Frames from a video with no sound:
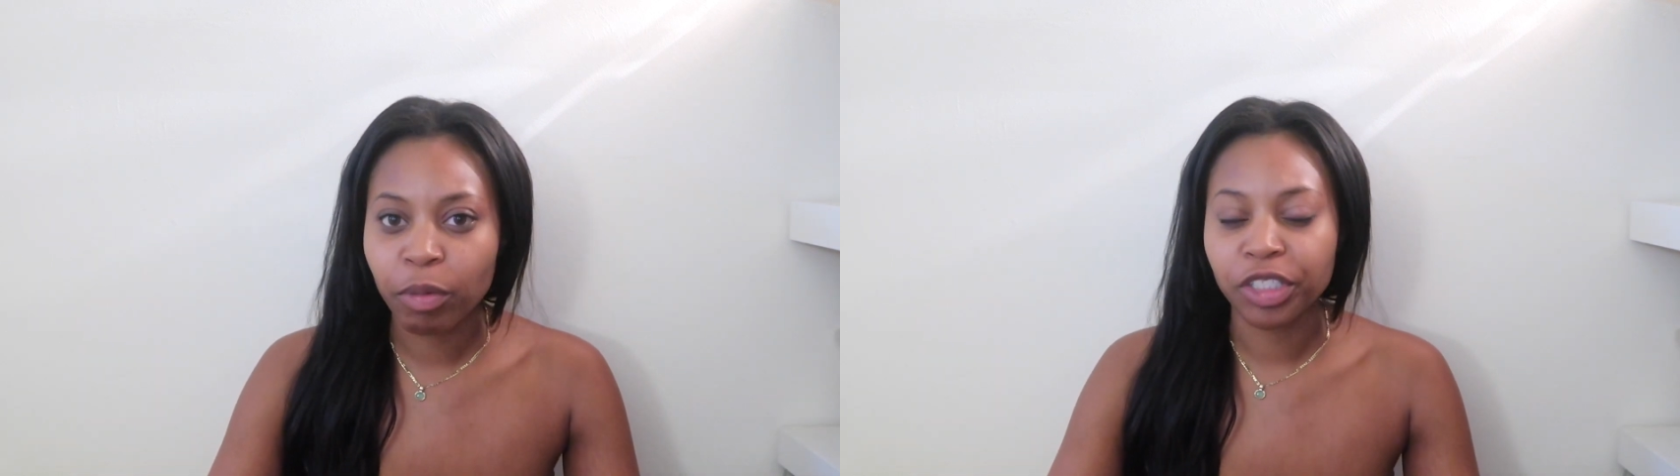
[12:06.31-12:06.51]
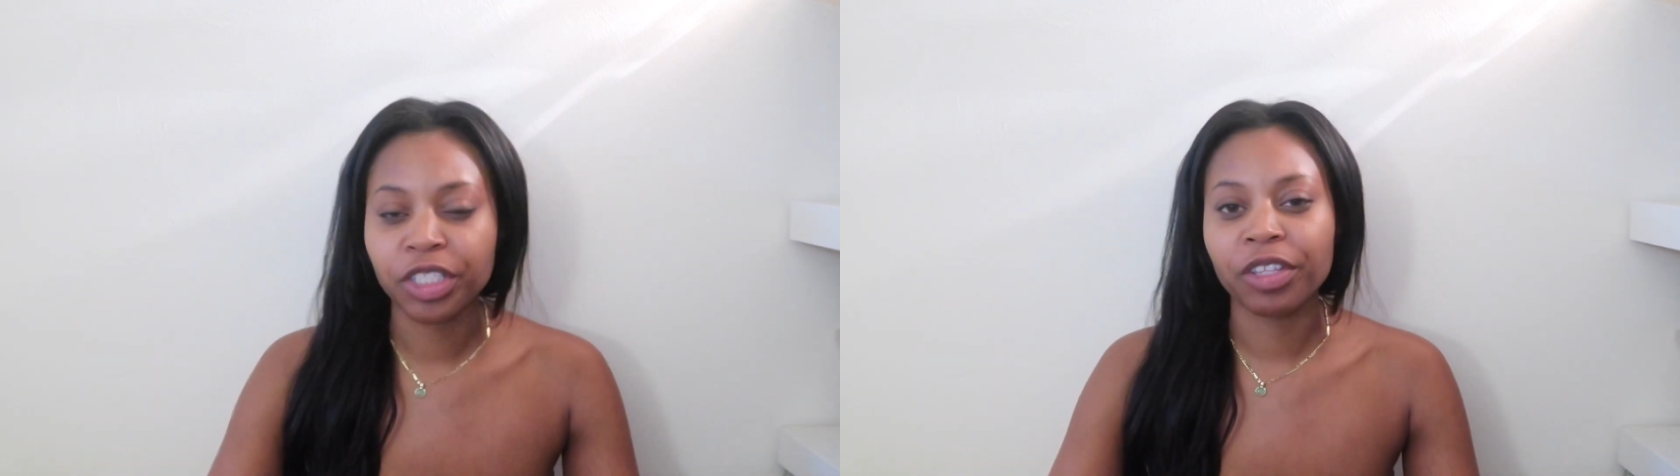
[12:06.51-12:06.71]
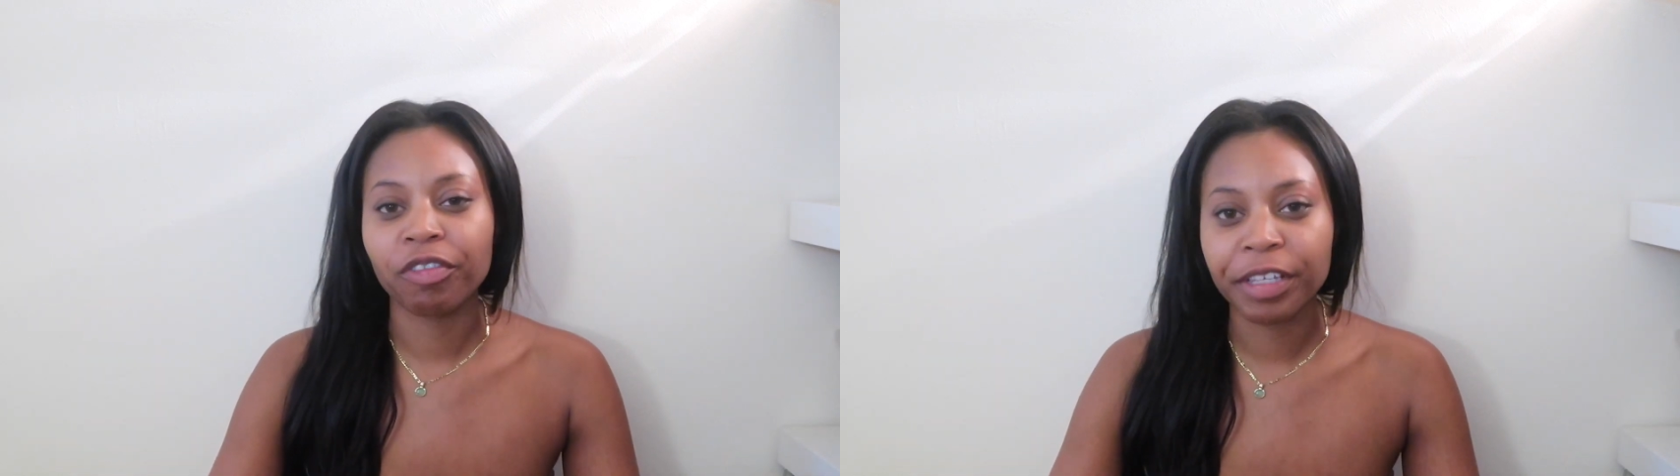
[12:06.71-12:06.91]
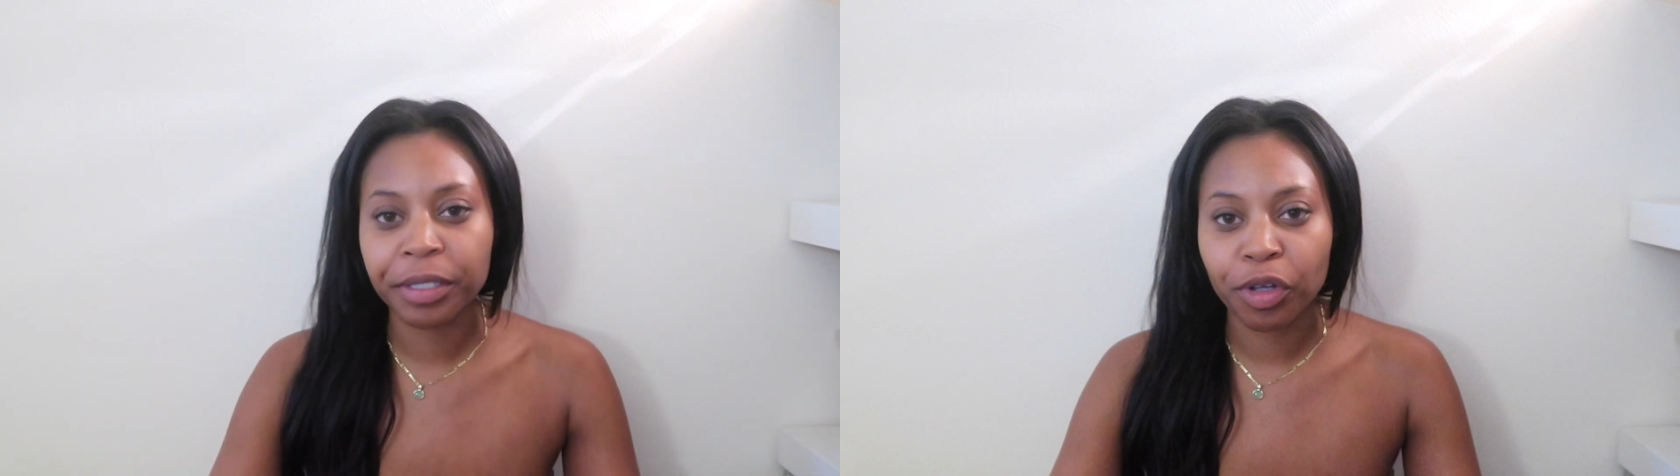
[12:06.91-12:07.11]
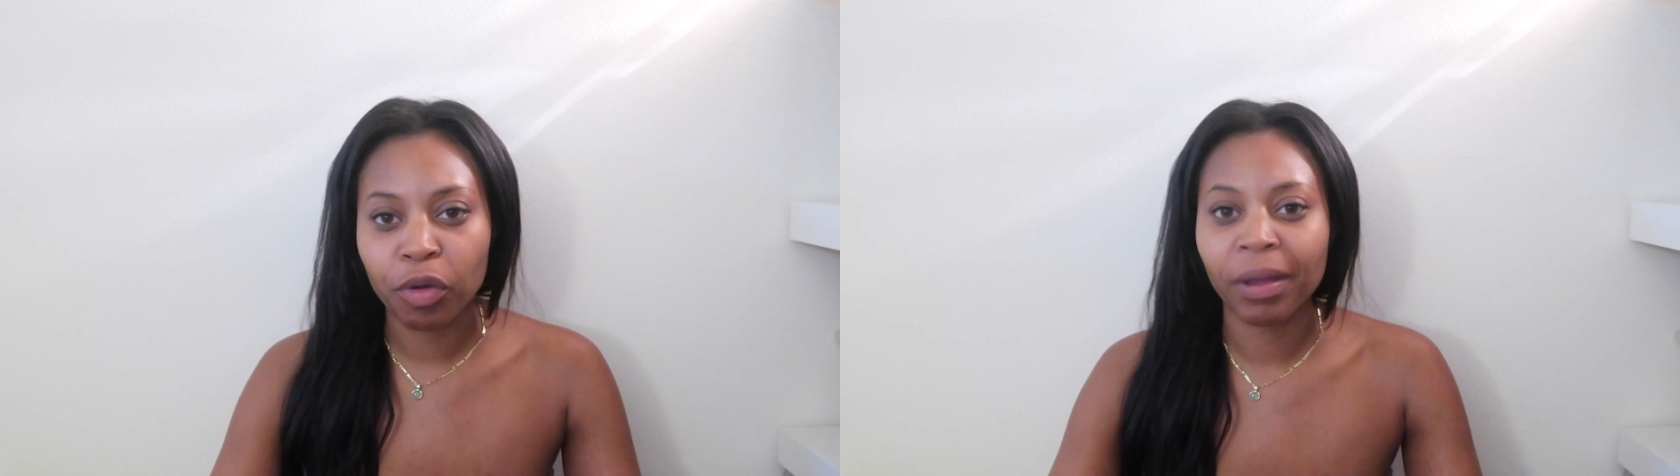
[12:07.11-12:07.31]
which is the
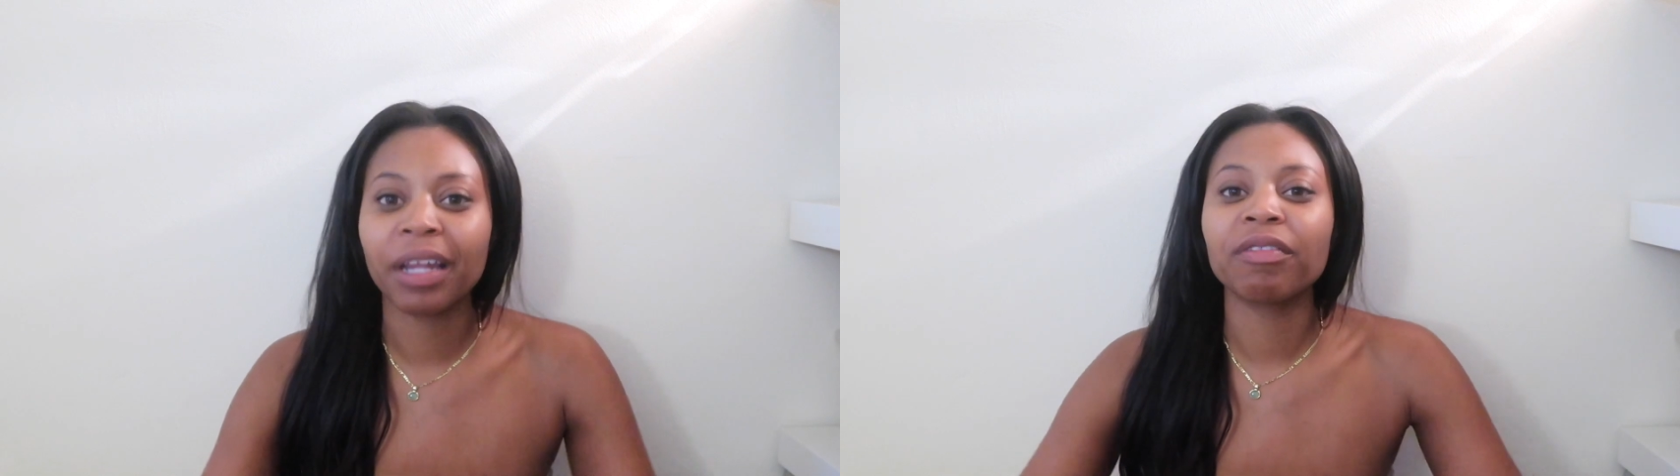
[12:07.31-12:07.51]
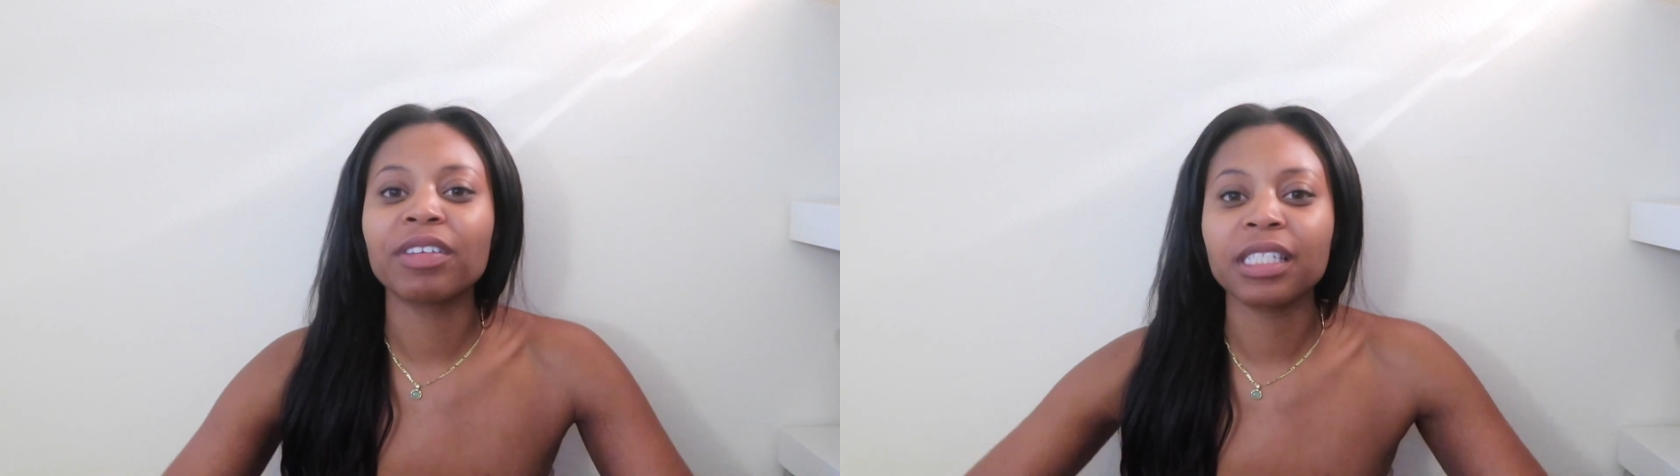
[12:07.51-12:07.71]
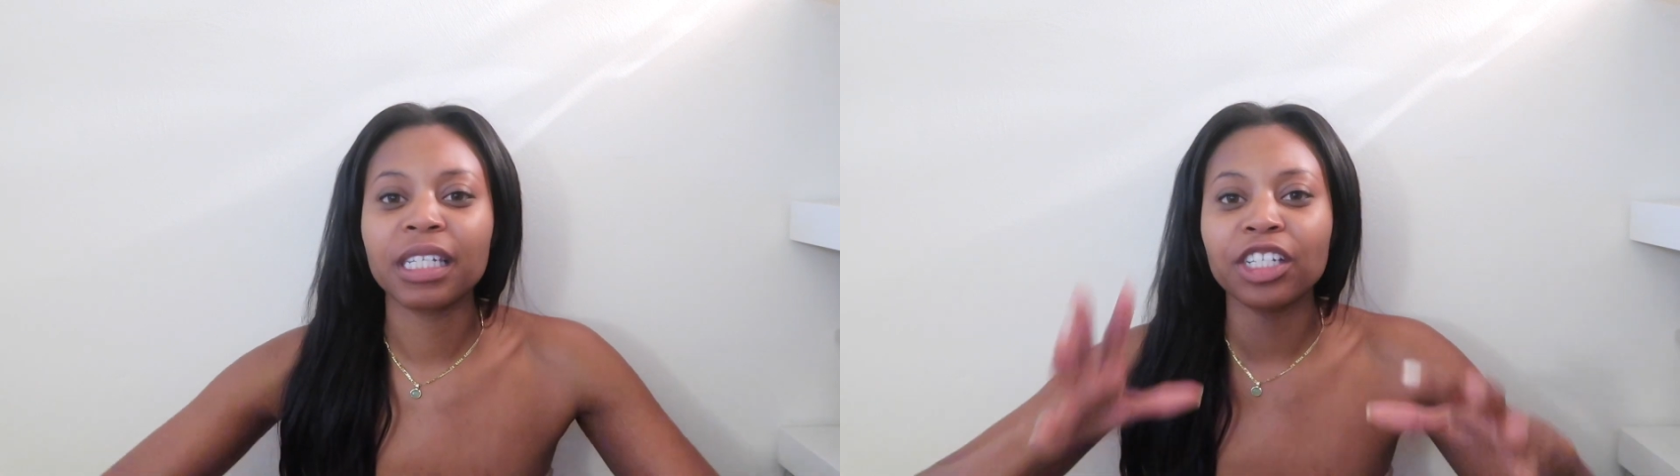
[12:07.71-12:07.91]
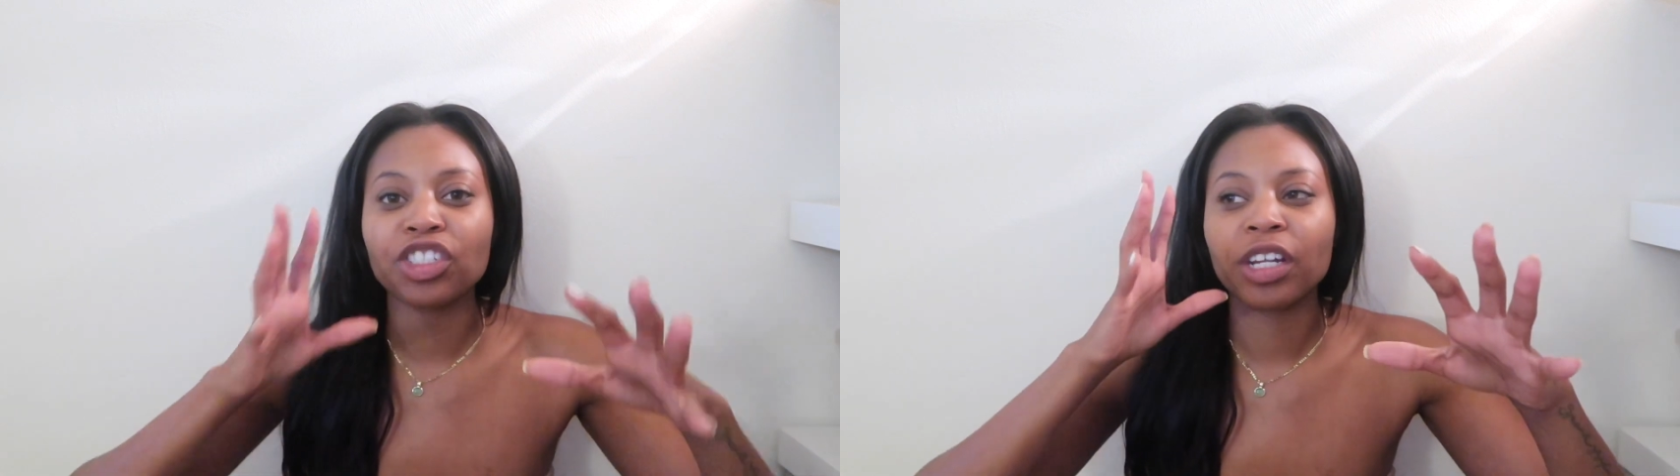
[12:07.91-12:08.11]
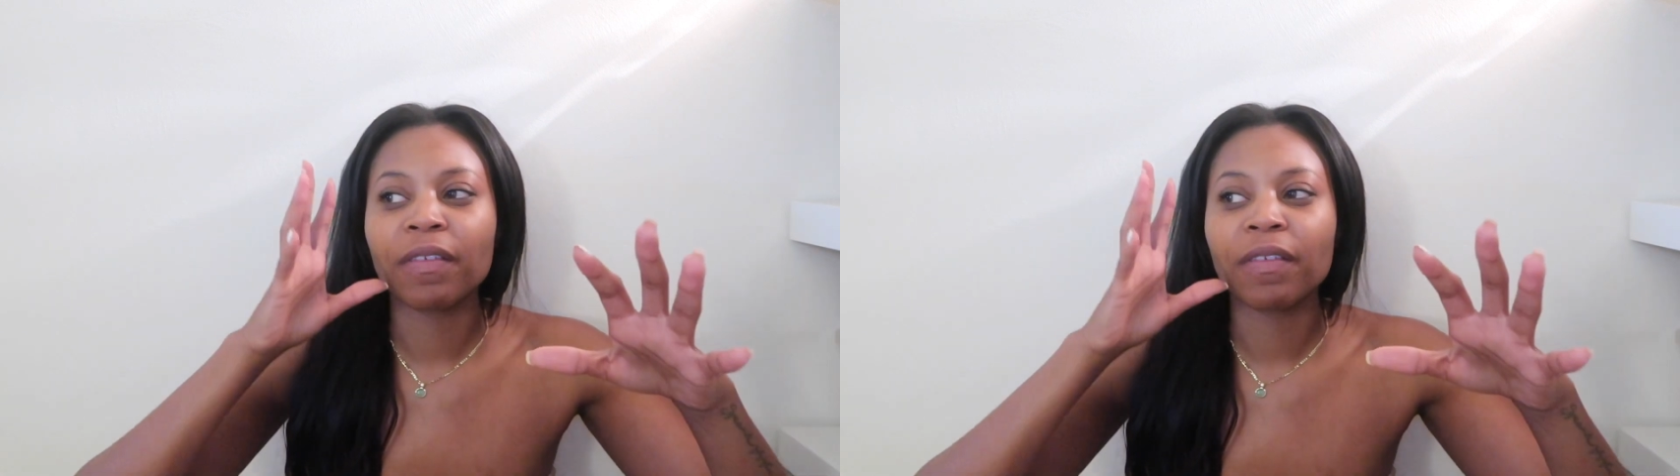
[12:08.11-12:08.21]
physical manifestation